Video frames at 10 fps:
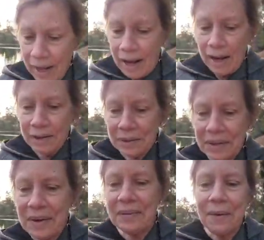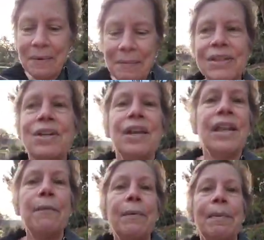I don't know. That
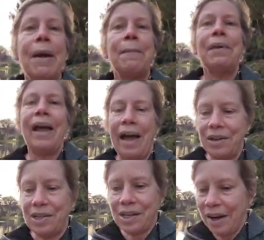would be a blast.